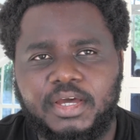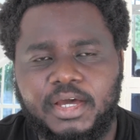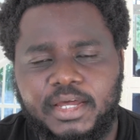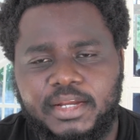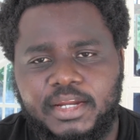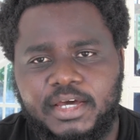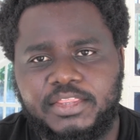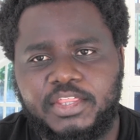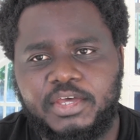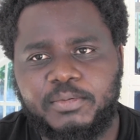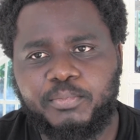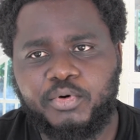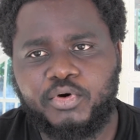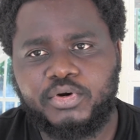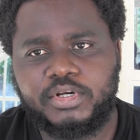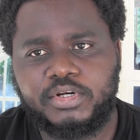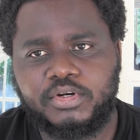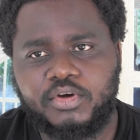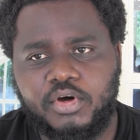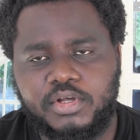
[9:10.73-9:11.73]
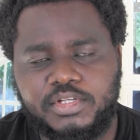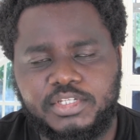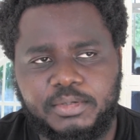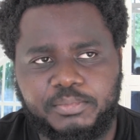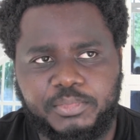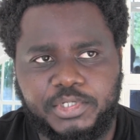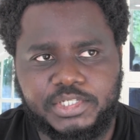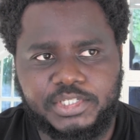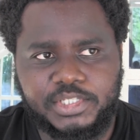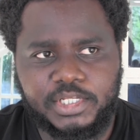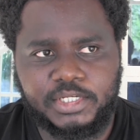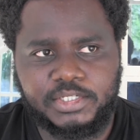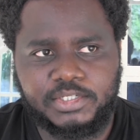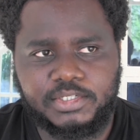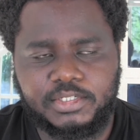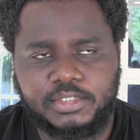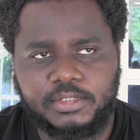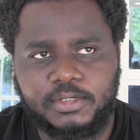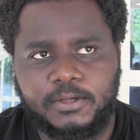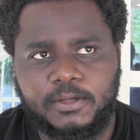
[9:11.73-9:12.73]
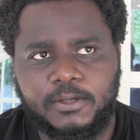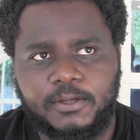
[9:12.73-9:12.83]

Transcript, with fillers: Another important concept is this,